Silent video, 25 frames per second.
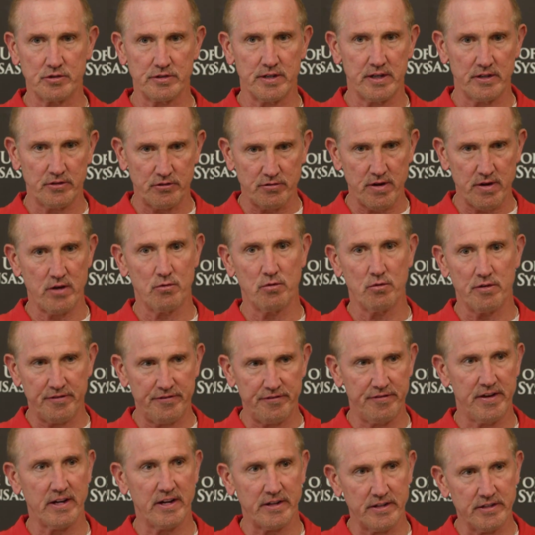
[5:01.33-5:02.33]
say, try to
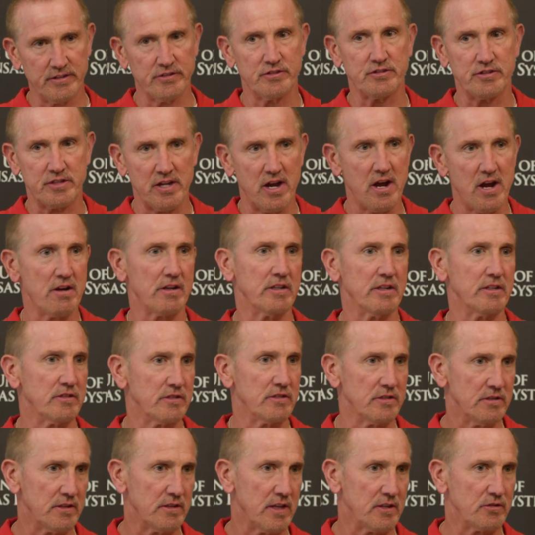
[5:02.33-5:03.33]
affect his
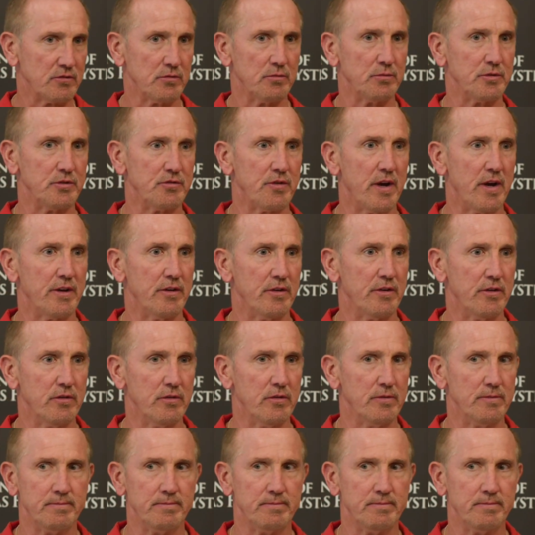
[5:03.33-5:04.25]
targets, and that's what we try to do.